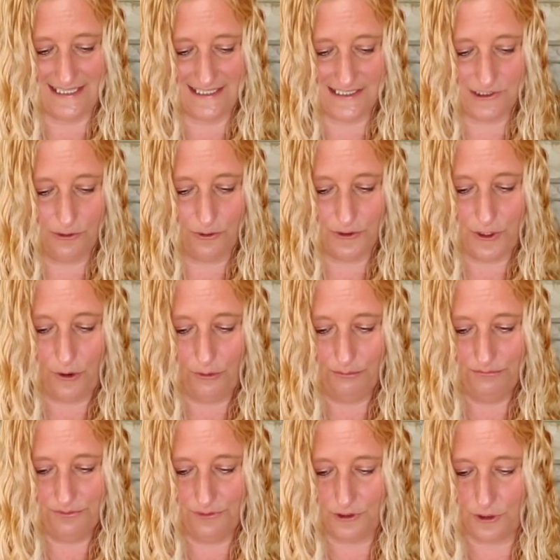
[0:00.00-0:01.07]
and it's called
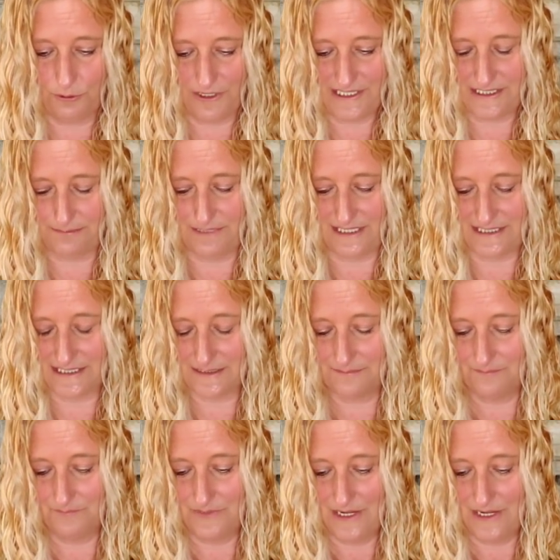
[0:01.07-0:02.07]
Home for Christmas.